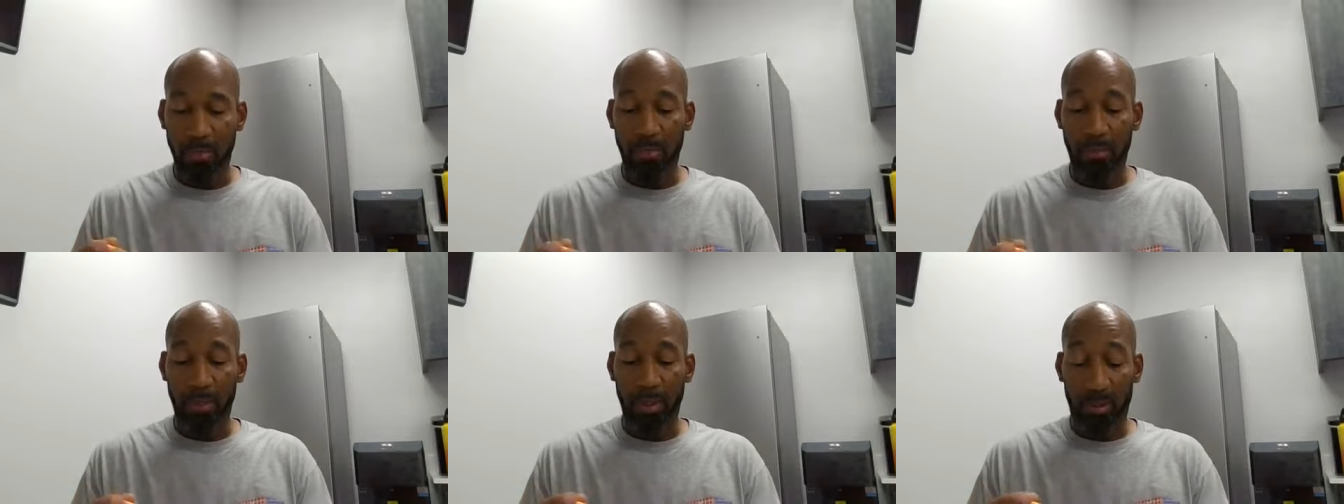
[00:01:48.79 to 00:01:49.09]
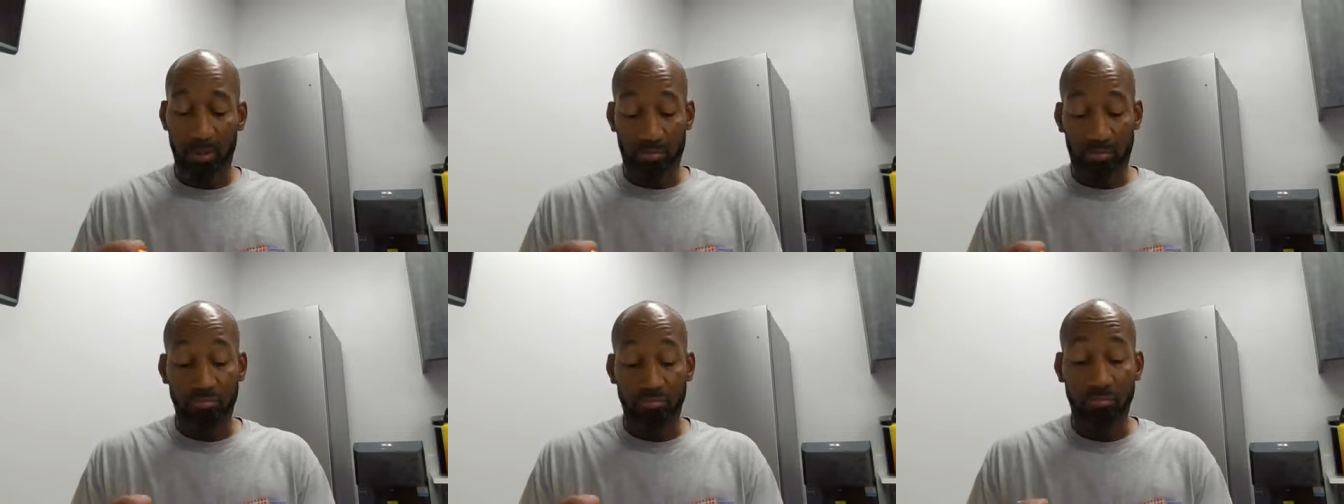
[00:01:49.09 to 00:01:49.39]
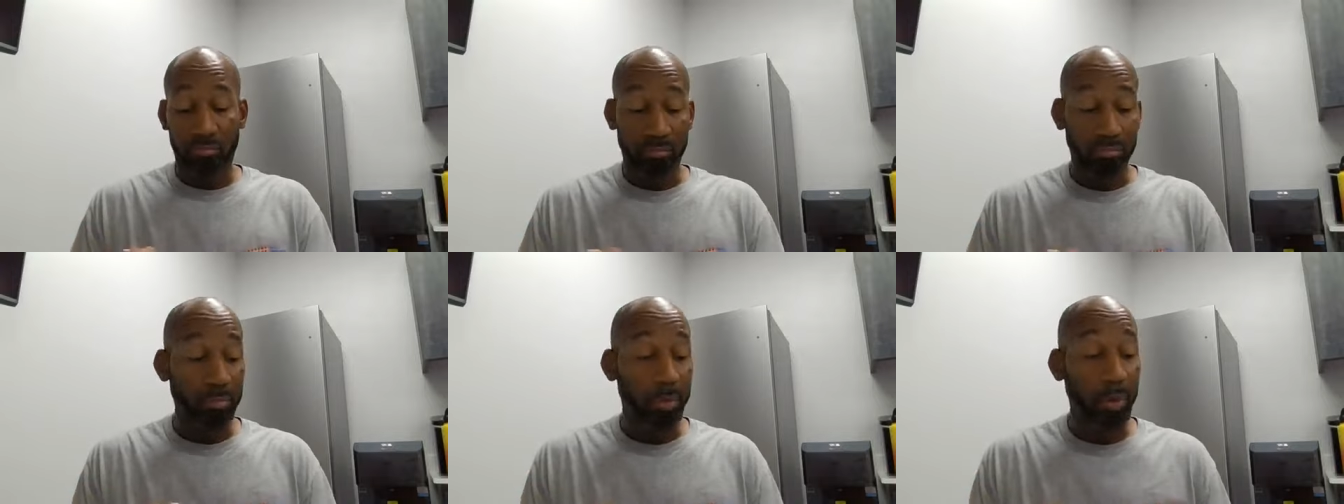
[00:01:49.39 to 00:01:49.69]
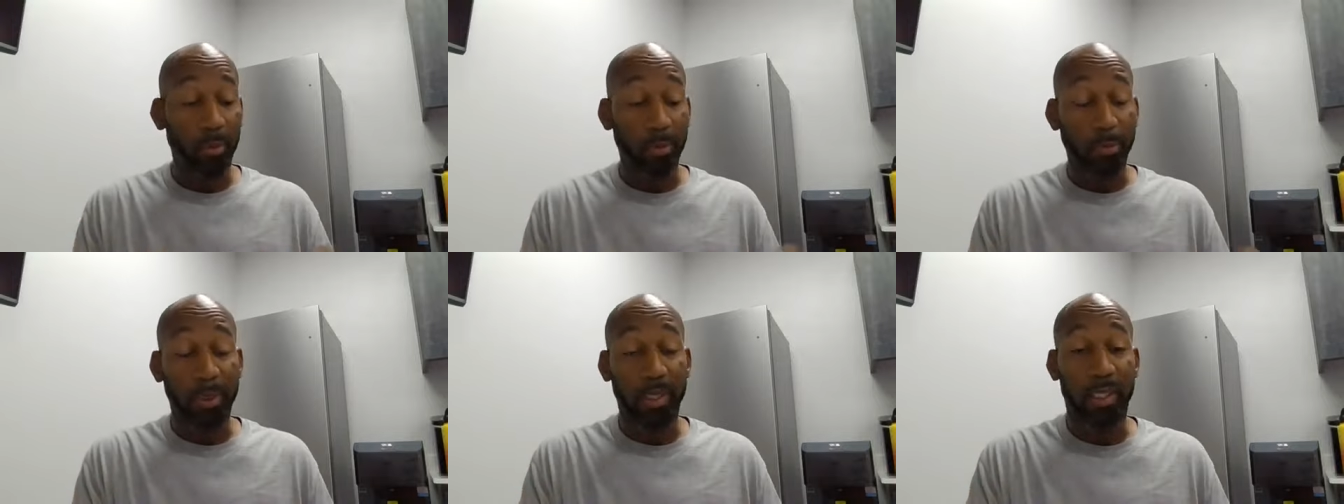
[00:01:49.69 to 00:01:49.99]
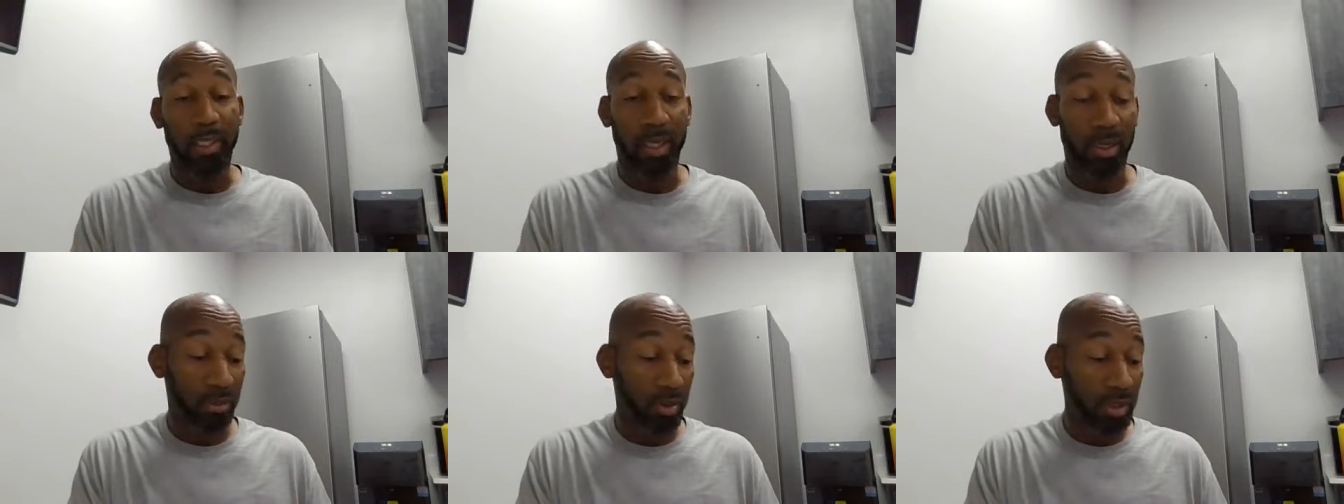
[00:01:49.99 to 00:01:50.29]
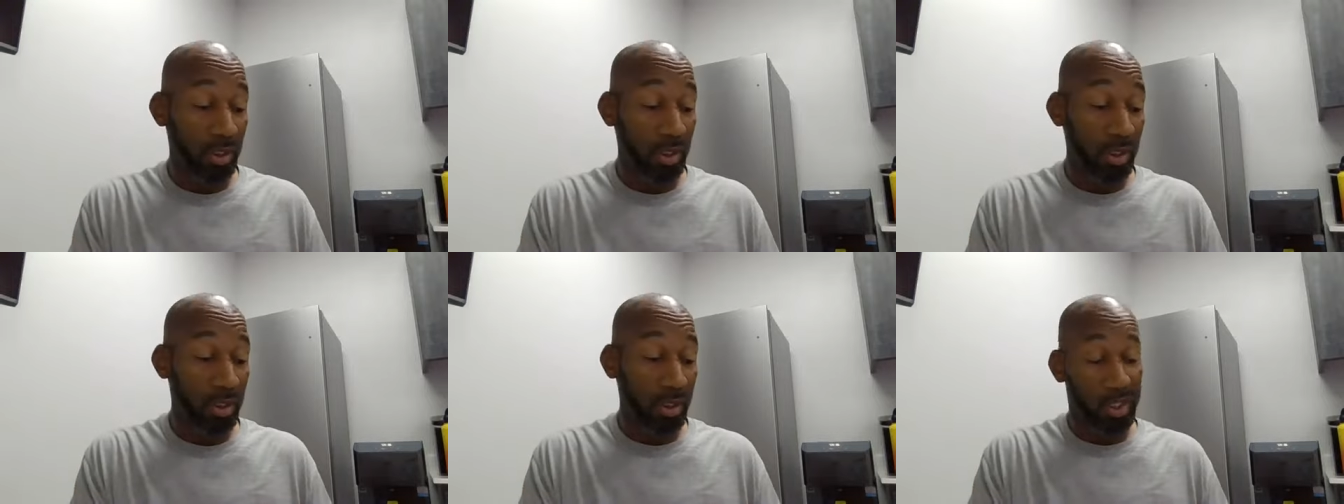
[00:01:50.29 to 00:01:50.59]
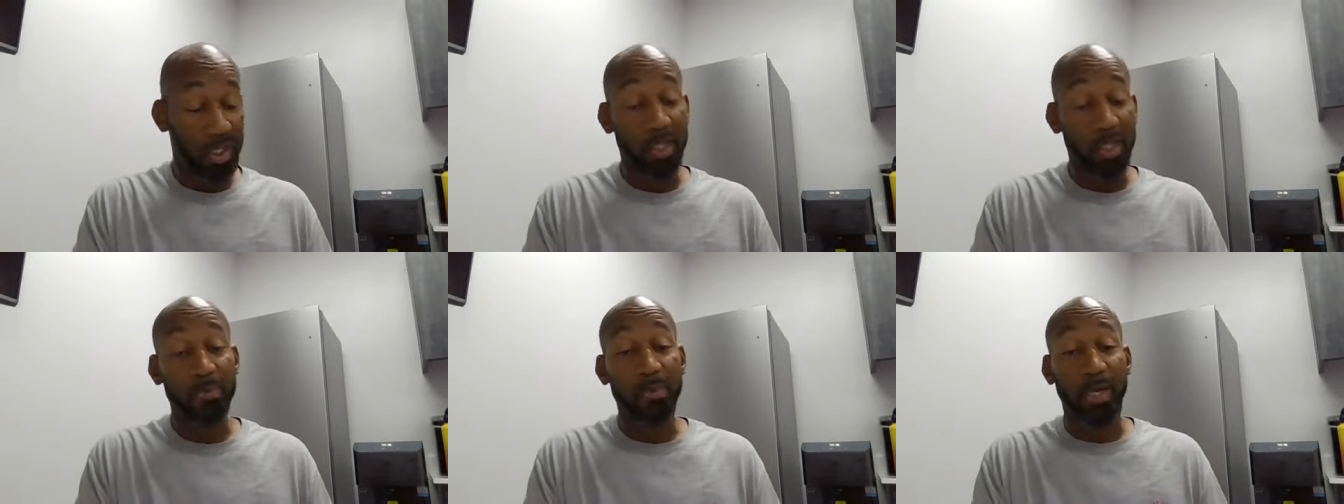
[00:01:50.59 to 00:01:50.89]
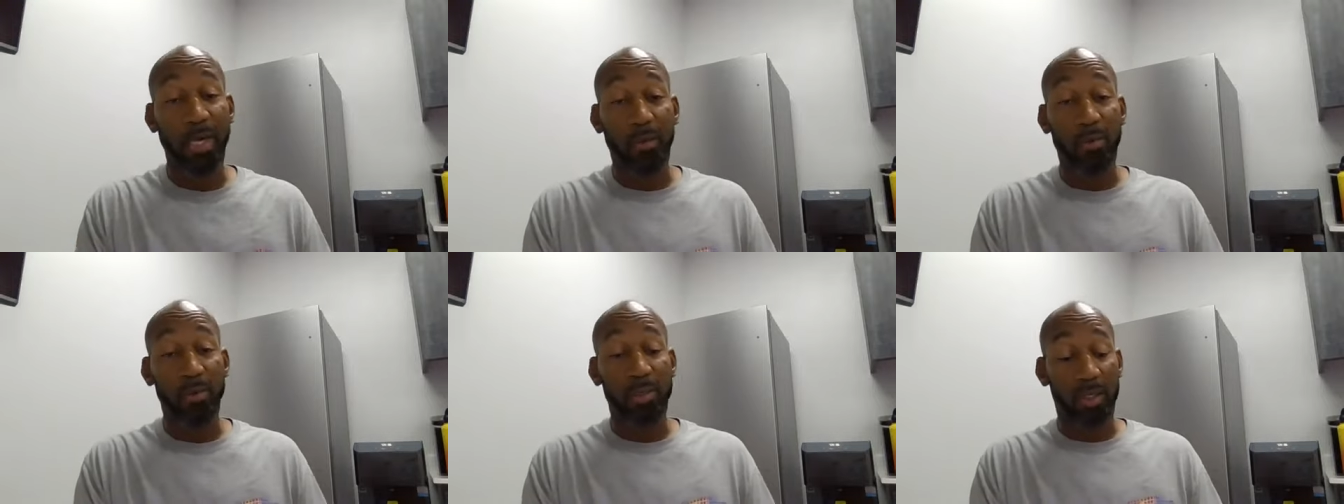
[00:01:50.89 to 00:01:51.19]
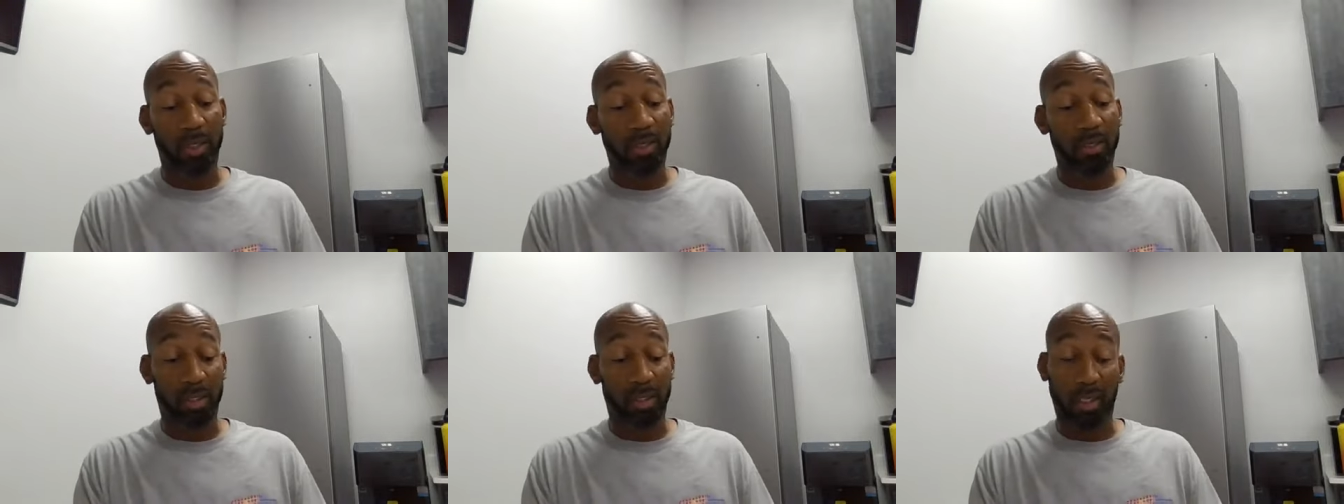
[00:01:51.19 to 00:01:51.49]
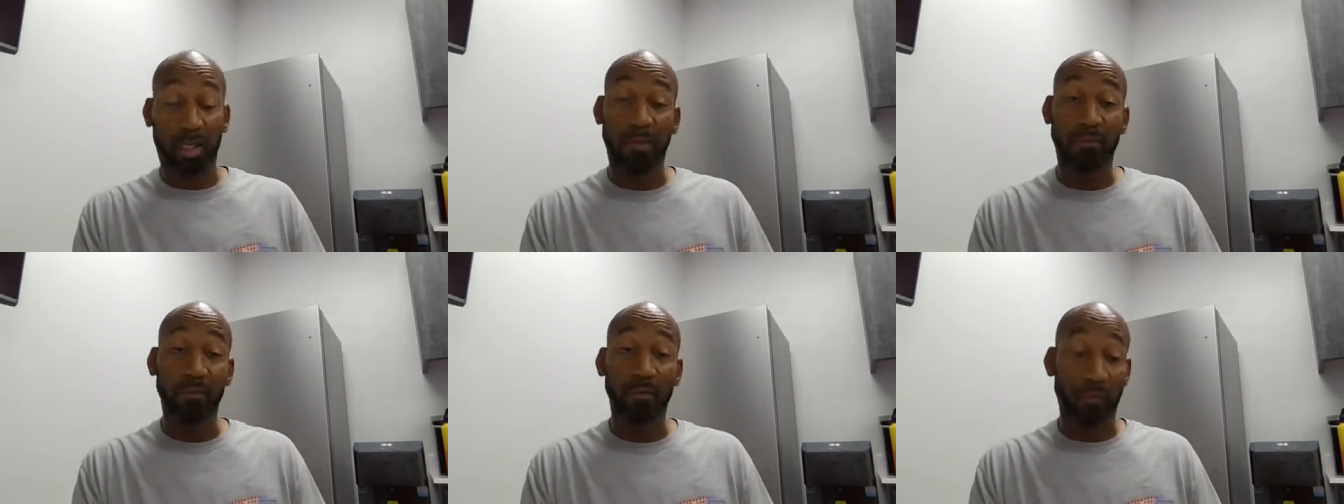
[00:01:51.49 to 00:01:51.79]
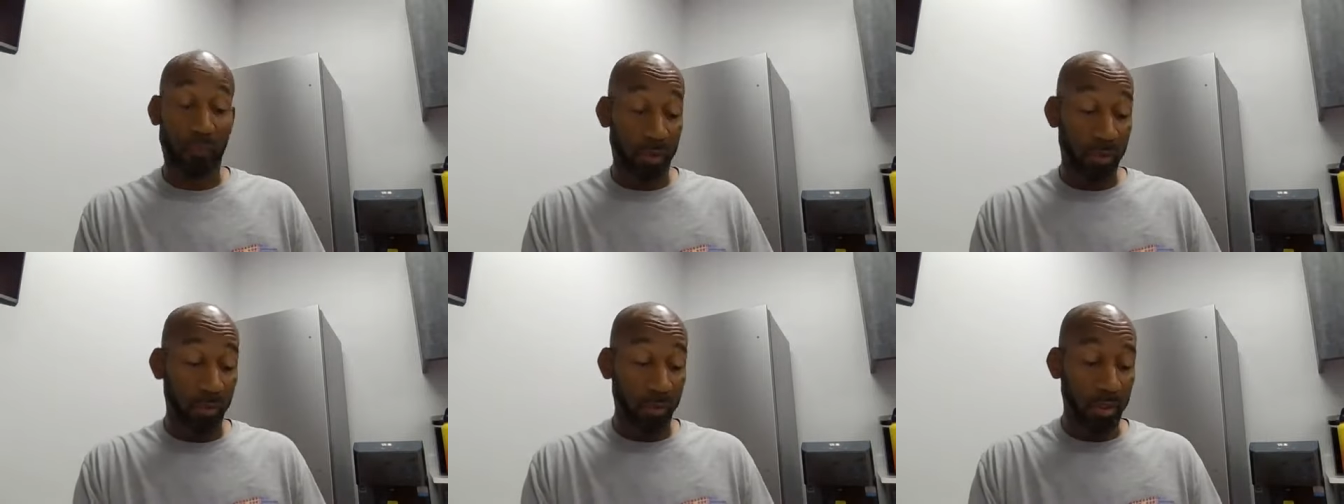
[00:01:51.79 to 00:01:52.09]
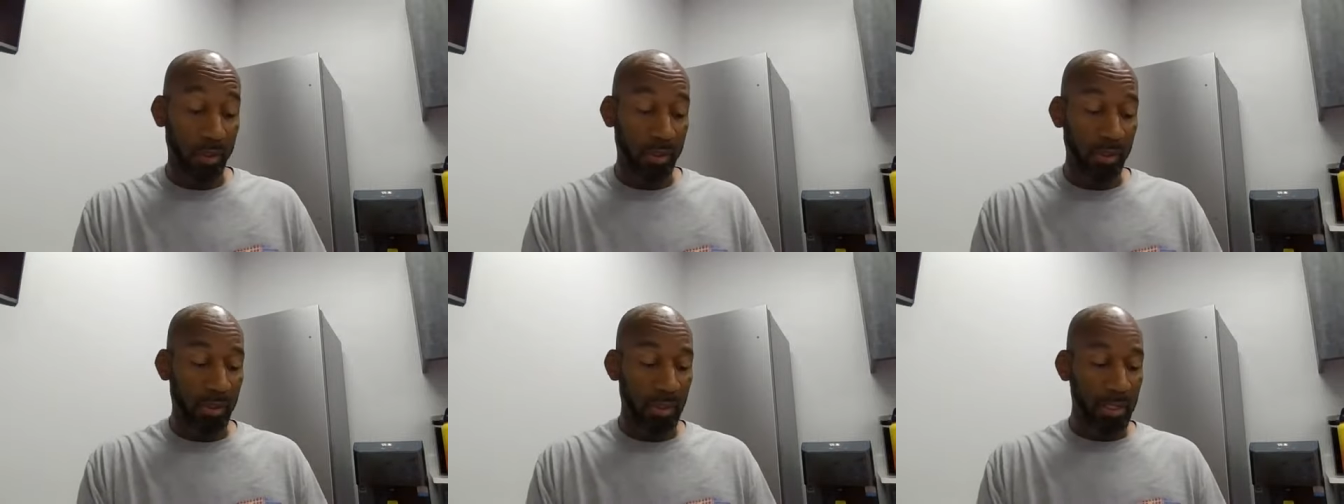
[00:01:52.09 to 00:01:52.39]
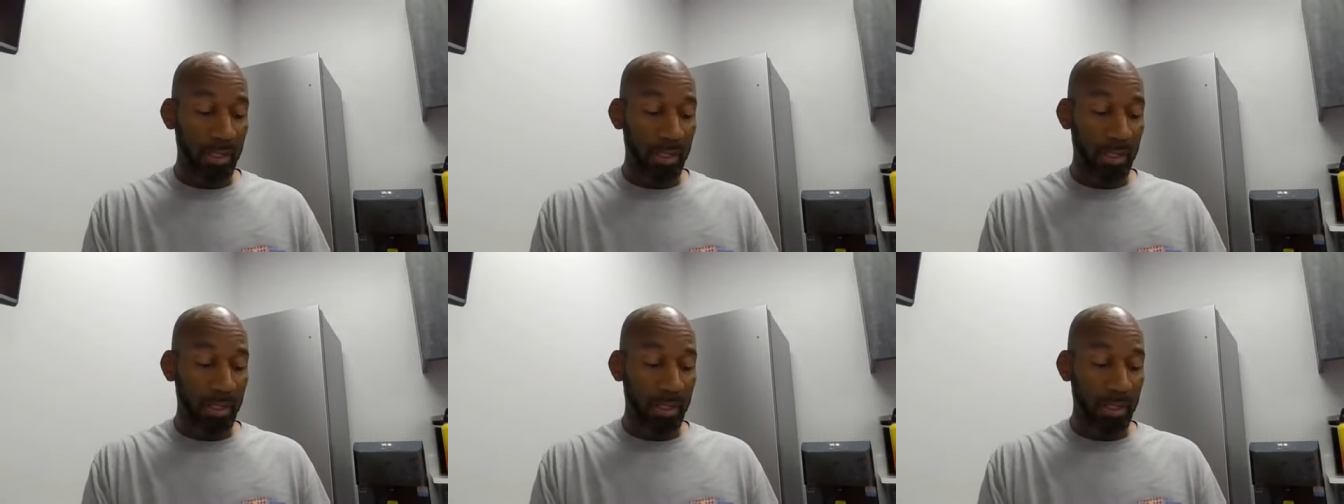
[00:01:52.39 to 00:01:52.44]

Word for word: but people make their own decision. His plan was to, to give you free will.